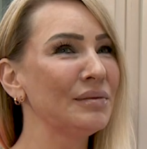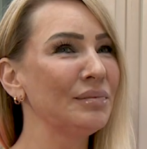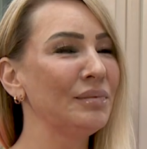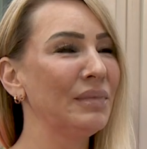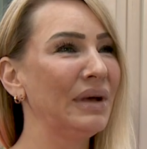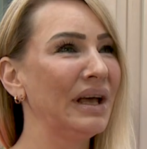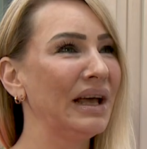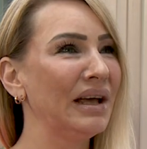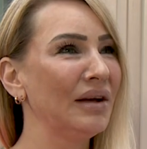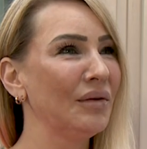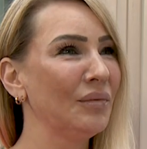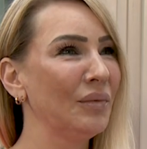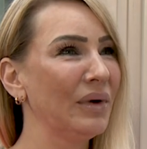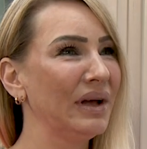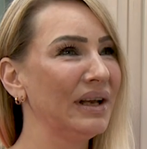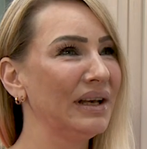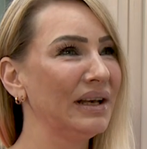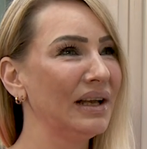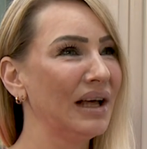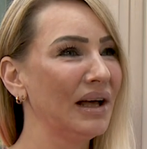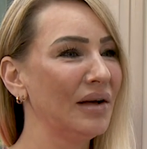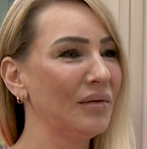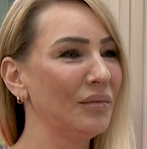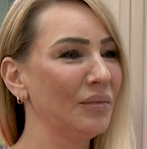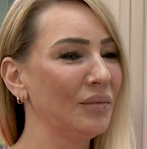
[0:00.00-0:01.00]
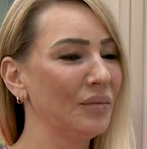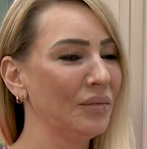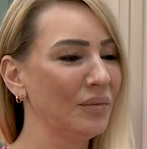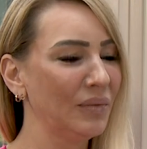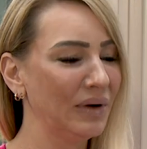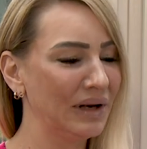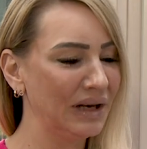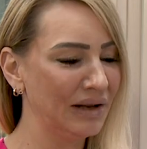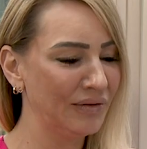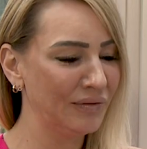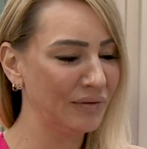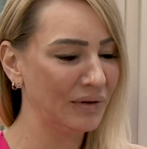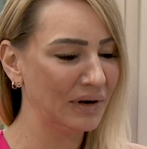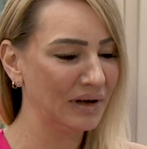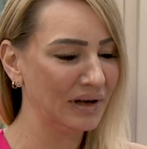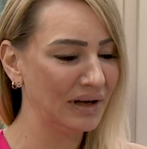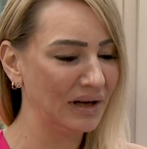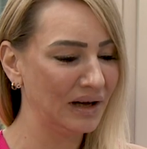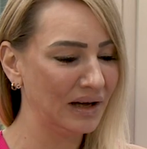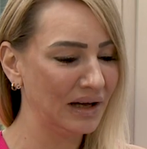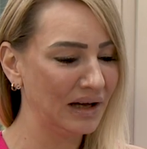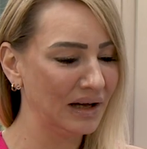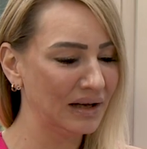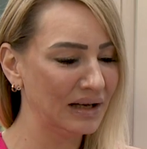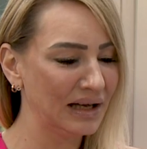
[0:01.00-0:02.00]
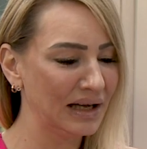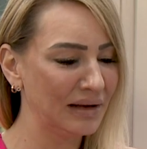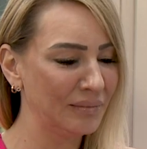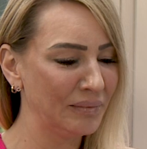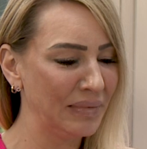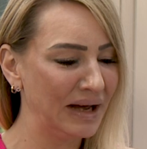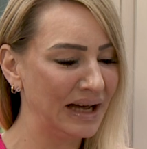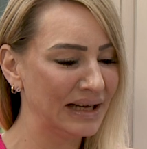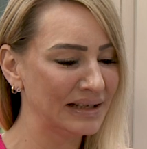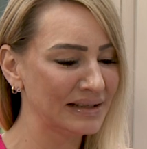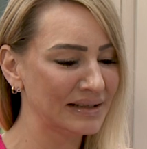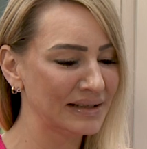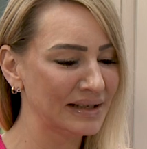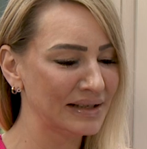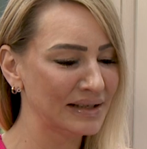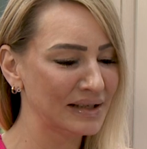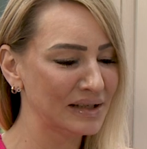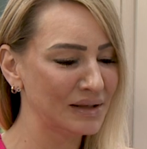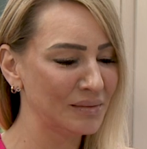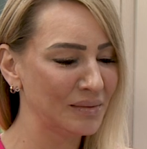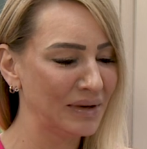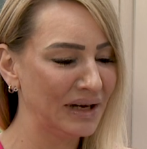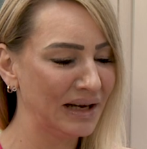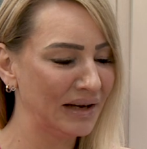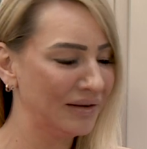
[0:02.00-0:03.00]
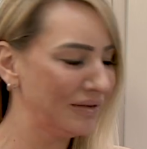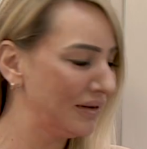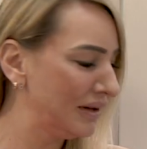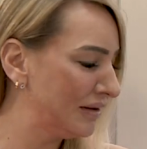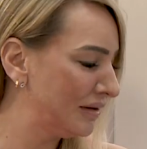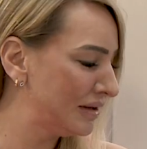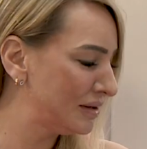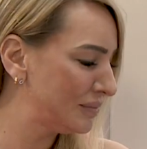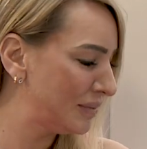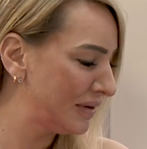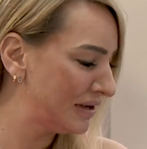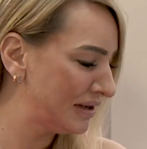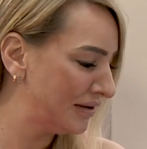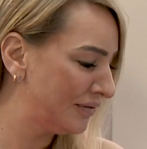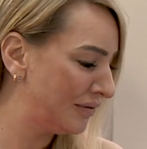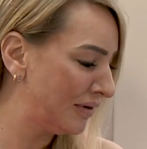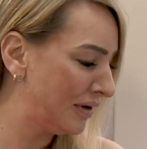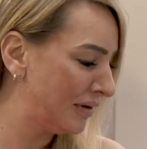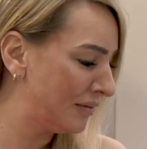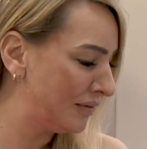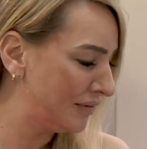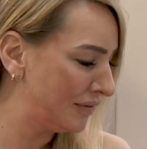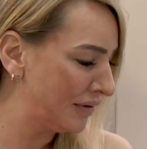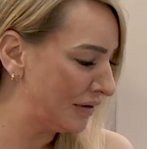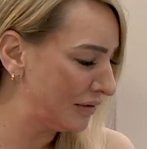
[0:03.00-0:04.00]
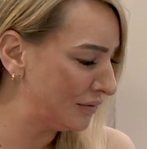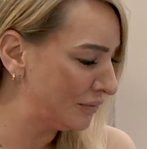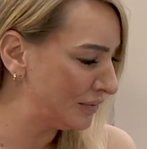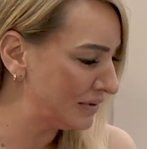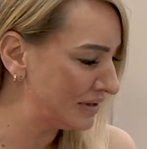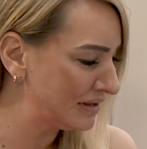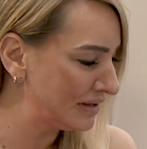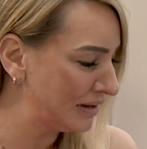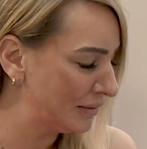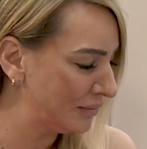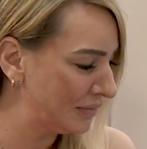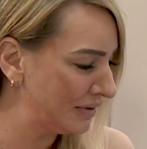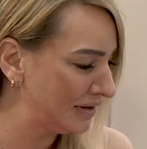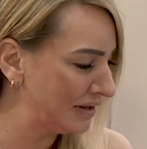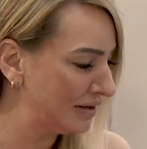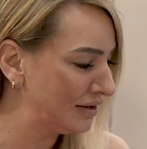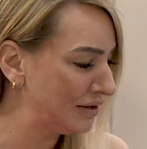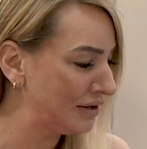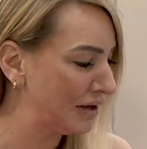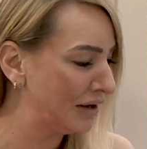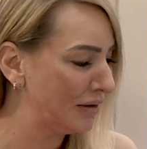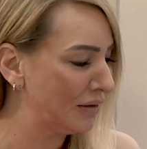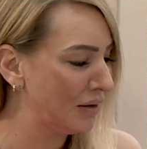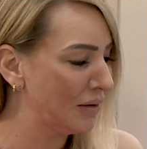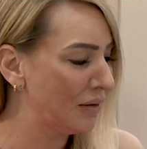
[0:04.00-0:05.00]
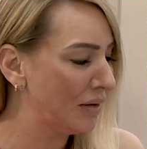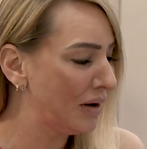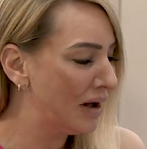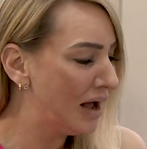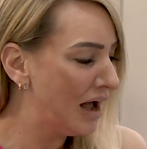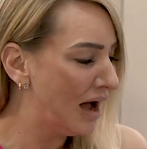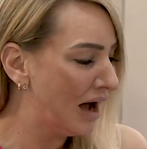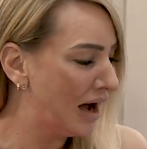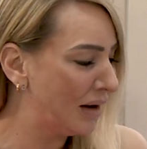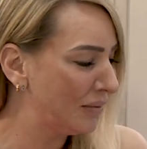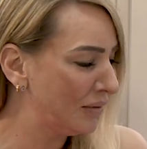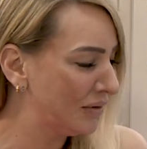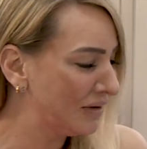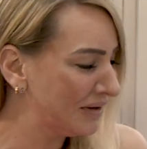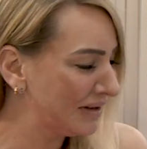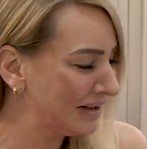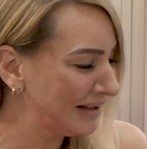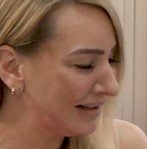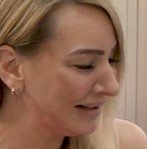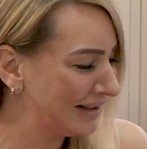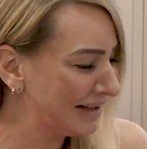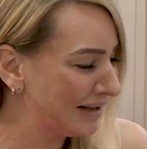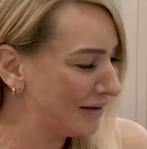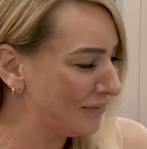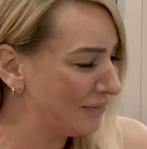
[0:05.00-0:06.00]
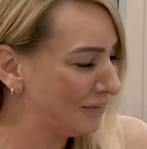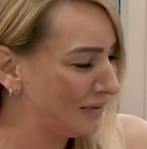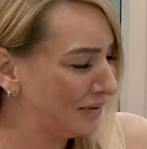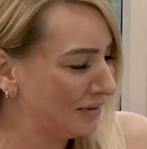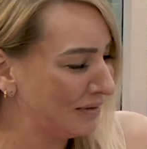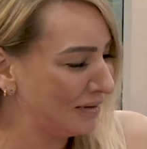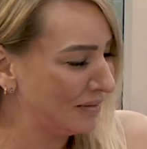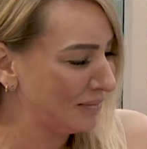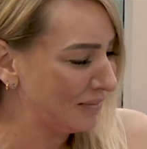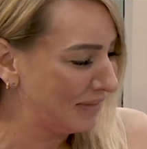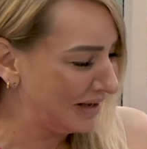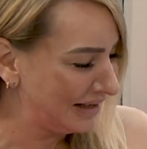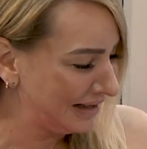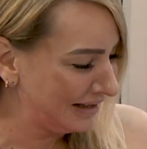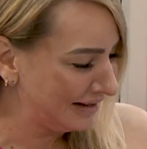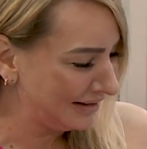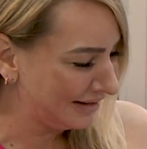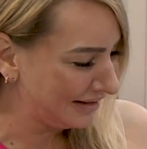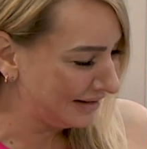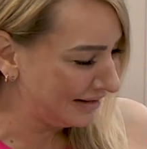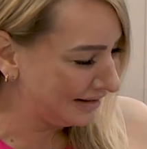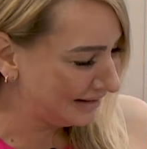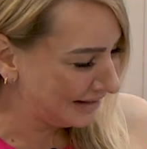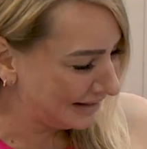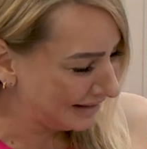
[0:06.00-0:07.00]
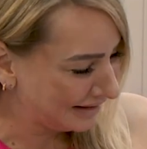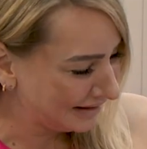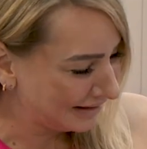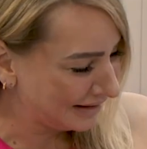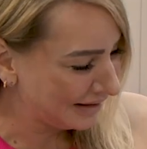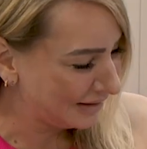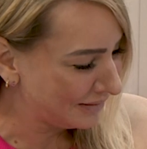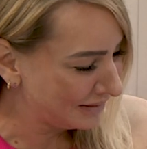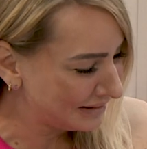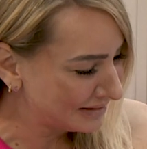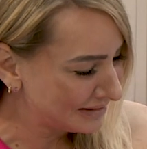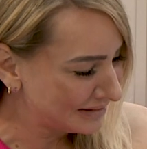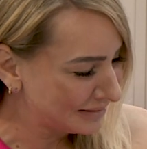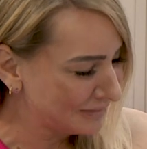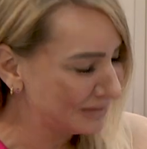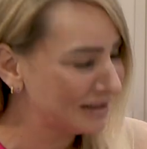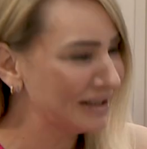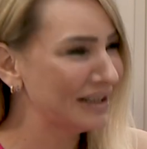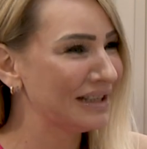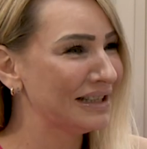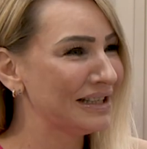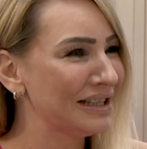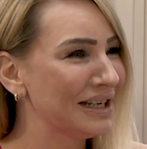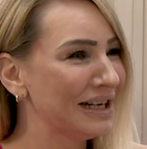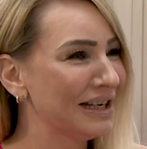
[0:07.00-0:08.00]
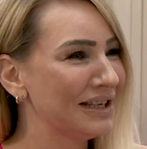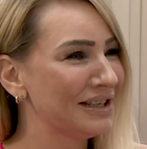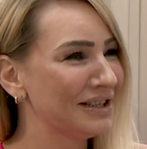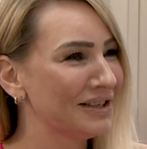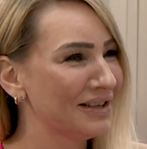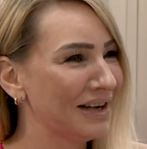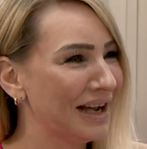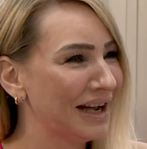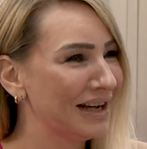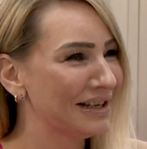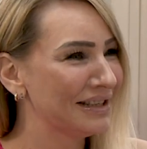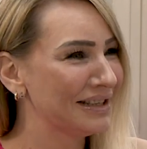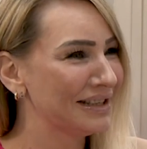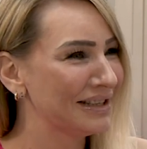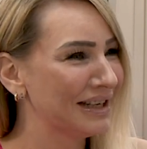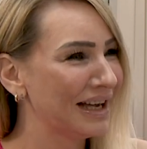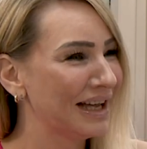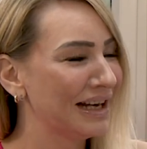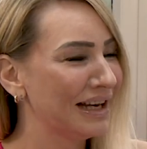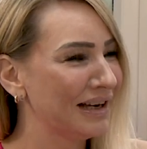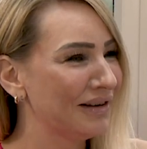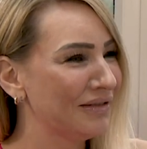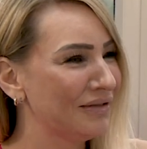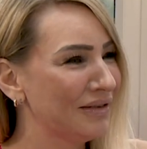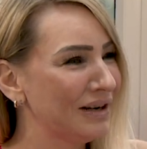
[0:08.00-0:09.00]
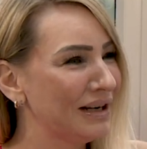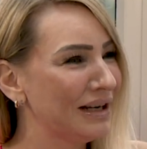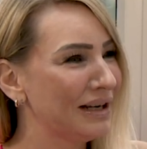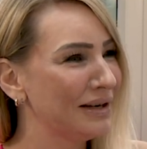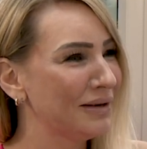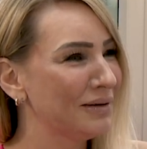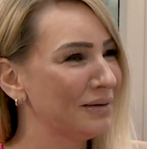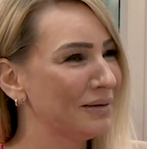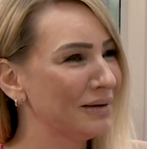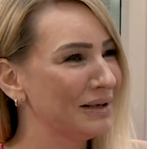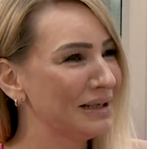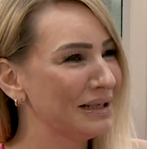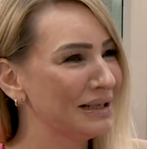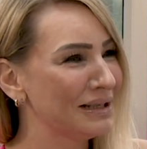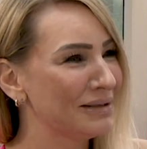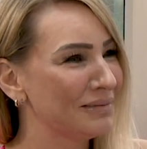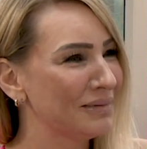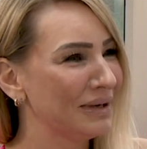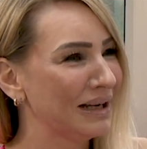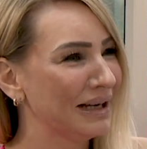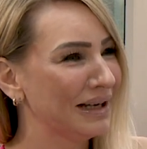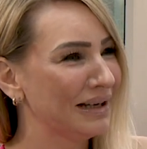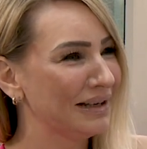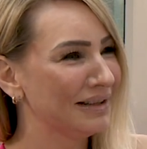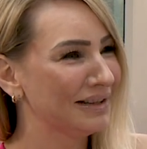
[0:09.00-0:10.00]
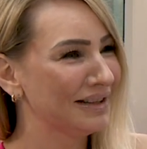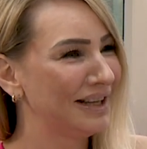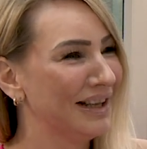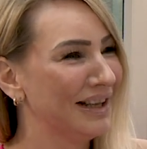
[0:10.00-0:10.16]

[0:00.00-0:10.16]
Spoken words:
admit, whenever a man says to me, especially if I'm involved with someone, you know, oh, I'm not going to give you the money that you need, Lois. I'm going to teach you how to get it. It really annoys me.